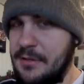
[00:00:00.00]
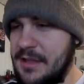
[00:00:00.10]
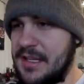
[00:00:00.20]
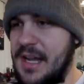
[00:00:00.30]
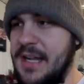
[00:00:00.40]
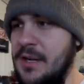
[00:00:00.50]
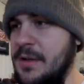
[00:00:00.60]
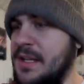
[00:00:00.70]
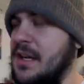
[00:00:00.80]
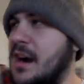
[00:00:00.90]
with the dyno
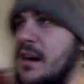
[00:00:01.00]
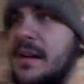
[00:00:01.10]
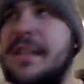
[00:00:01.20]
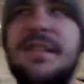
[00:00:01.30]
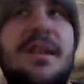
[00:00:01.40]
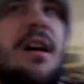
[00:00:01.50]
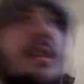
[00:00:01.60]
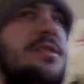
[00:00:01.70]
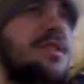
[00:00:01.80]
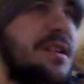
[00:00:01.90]
in the car, and this
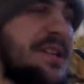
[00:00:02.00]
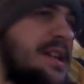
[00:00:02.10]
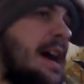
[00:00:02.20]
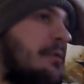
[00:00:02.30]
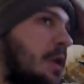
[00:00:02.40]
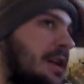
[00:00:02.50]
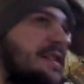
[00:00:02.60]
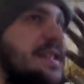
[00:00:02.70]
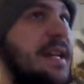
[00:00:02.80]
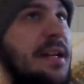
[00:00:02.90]
car just does not want to
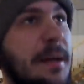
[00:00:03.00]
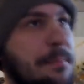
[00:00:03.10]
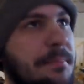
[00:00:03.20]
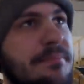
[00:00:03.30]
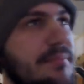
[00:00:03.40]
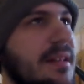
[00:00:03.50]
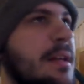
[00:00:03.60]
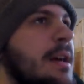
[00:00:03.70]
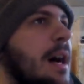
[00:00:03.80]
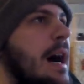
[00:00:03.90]
sync up.
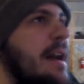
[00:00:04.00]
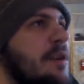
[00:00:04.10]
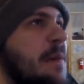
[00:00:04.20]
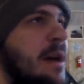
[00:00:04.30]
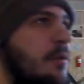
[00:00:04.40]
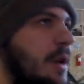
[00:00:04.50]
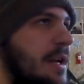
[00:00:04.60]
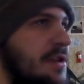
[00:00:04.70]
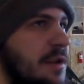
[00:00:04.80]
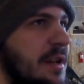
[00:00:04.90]
Uh, no matter what I
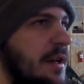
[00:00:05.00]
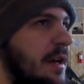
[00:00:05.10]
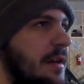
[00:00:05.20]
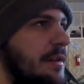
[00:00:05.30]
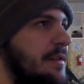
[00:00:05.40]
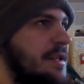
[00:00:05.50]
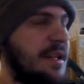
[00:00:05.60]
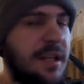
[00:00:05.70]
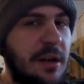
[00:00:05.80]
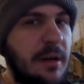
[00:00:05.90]
do to the to the
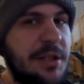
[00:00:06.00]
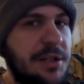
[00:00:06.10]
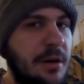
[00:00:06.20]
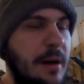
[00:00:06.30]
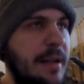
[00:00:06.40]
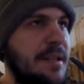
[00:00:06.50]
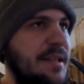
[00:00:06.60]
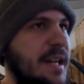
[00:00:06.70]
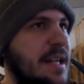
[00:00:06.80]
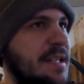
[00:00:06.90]
gear ratio on this
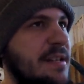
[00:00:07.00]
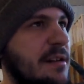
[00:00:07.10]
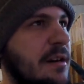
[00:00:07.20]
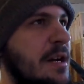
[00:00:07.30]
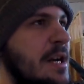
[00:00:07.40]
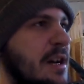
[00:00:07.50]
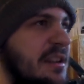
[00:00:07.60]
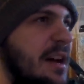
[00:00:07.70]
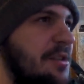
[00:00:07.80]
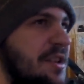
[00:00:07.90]
thing, it's either a
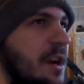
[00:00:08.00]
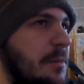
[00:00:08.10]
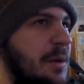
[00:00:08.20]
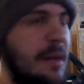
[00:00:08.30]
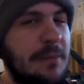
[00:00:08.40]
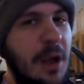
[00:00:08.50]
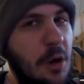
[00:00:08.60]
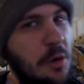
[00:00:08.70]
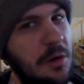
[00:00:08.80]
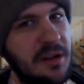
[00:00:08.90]
thousand R P M
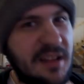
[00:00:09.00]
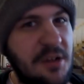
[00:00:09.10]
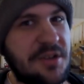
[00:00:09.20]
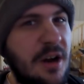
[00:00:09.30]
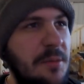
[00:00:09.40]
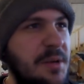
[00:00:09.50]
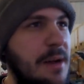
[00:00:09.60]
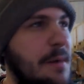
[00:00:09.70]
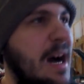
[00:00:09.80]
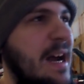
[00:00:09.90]
low or a thousand R P
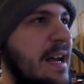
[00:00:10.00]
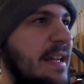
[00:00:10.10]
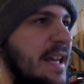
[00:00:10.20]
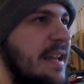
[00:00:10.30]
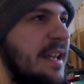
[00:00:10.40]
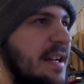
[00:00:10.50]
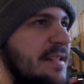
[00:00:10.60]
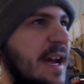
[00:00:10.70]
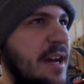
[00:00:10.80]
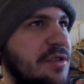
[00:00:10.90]
M high. I can't get it
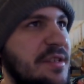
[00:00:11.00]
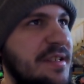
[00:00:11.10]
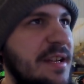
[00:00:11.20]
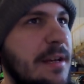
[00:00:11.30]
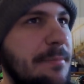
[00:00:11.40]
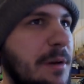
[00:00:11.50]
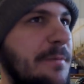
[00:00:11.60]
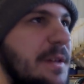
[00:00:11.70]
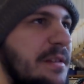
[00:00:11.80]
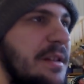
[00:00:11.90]
to actually sync up
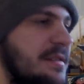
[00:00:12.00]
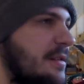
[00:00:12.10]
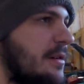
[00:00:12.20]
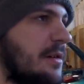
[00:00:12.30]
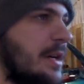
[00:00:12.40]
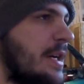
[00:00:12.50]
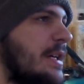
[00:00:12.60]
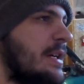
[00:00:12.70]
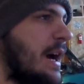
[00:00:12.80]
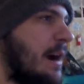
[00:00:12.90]
perfectly, so
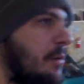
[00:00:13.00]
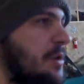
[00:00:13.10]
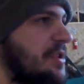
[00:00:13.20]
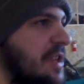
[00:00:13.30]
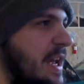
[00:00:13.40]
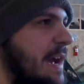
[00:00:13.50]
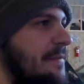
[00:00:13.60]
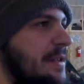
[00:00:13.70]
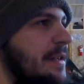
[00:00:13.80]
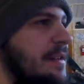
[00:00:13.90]
uh, we're just going to have
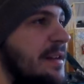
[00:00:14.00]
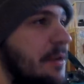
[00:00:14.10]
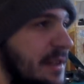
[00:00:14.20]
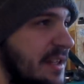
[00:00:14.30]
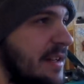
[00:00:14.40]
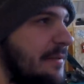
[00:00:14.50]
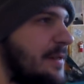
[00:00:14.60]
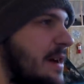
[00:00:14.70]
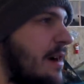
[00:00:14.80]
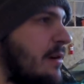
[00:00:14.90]
to deal with it
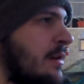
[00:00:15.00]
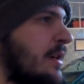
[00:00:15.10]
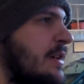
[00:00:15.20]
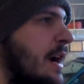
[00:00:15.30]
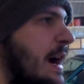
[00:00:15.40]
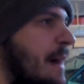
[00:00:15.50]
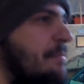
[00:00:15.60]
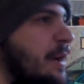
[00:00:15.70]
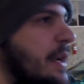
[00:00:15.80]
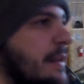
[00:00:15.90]
for now. Uh,
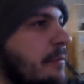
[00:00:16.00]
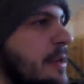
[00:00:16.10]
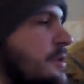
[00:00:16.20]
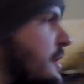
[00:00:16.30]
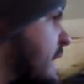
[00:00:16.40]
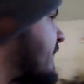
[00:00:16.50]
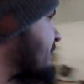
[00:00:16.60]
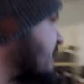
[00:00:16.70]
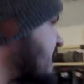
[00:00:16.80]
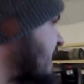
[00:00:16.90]
but we do
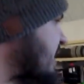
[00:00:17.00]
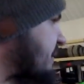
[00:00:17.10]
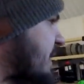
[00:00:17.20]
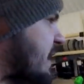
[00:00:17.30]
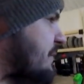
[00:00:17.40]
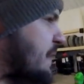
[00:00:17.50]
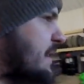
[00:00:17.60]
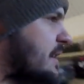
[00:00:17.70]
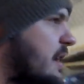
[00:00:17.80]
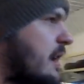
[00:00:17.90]
have the E eighty-five
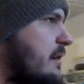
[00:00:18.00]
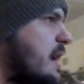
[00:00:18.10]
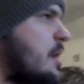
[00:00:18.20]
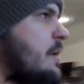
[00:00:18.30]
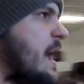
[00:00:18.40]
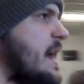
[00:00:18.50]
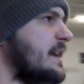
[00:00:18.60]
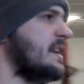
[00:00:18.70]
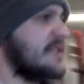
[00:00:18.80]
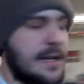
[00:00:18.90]
in the car now,
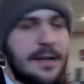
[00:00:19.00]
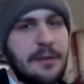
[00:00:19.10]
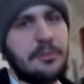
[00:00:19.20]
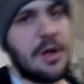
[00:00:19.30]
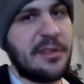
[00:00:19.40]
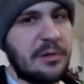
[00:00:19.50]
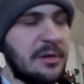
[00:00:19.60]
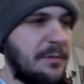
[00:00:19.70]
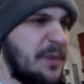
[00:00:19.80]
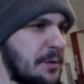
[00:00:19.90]
and I did run through
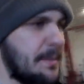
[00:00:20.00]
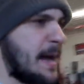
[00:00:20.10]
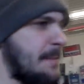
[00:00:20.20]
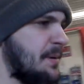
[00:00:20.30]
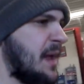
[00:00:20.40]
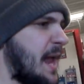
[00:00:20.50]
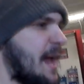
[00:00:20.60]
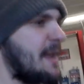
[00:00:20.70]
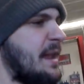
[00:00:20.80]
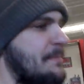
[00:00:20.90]
the fuel map,
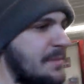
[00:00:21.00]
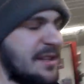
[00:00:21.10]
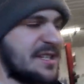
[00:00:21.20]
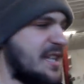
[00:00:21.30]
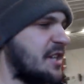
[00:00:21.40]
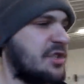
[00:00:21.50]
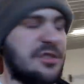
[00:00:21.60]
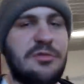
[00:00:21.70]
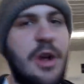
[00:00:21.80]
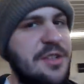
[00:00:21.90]
and this thing
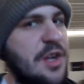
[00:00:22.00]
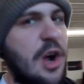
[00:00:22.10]
just runs